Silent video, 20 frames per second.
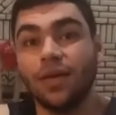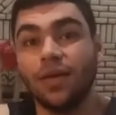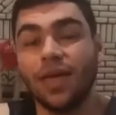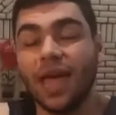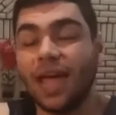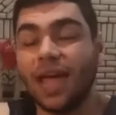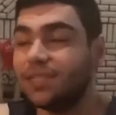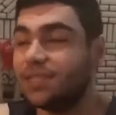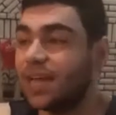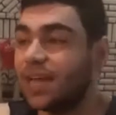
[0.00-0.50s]

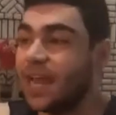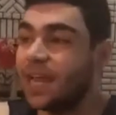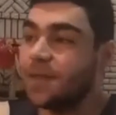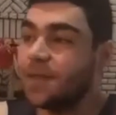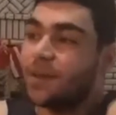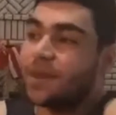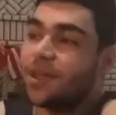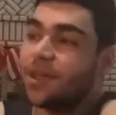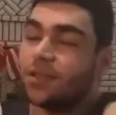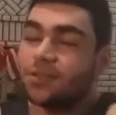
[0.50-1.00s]
It's not
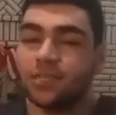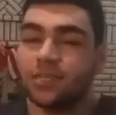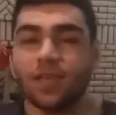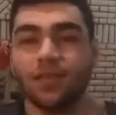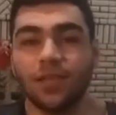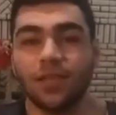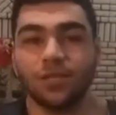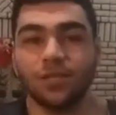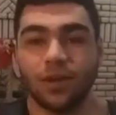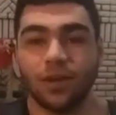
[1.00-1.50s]
anybody else's on
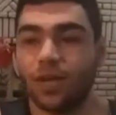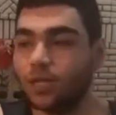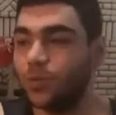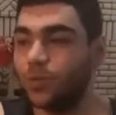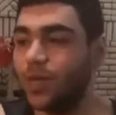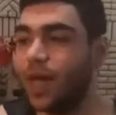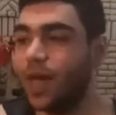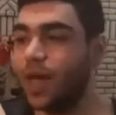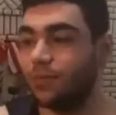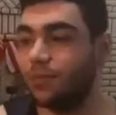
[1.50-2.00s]
this screen because we
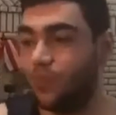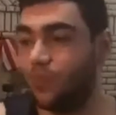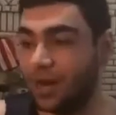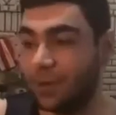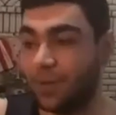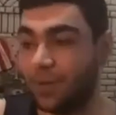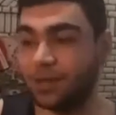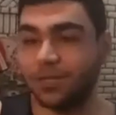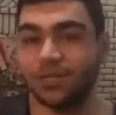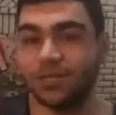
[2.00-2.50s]
got it Brady
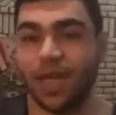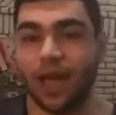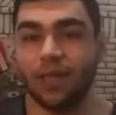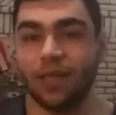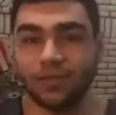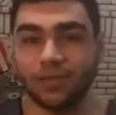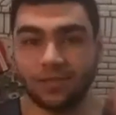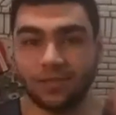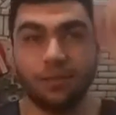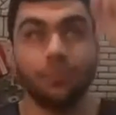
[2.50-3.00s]
Bunch style.
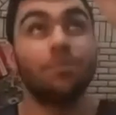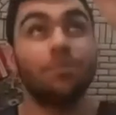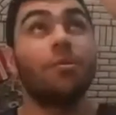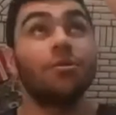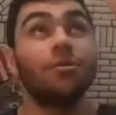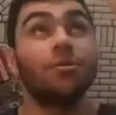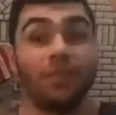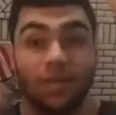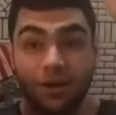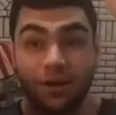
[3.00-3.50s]
It's
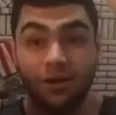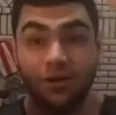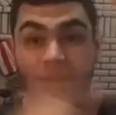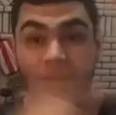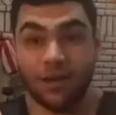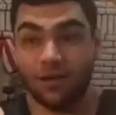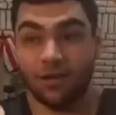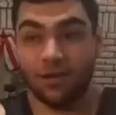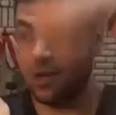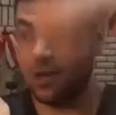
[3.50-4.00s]
person here,
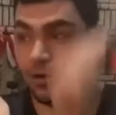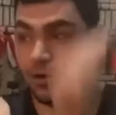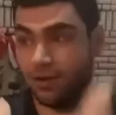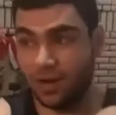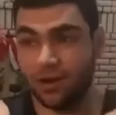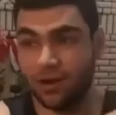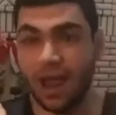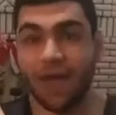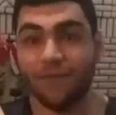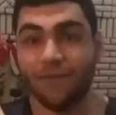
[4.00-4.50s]
here, here,
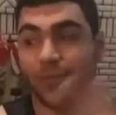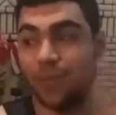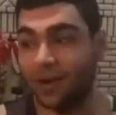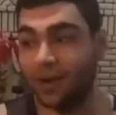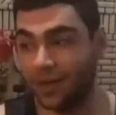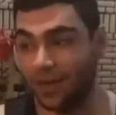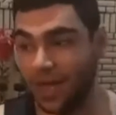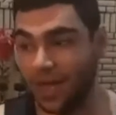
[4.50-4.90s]
here, everybody.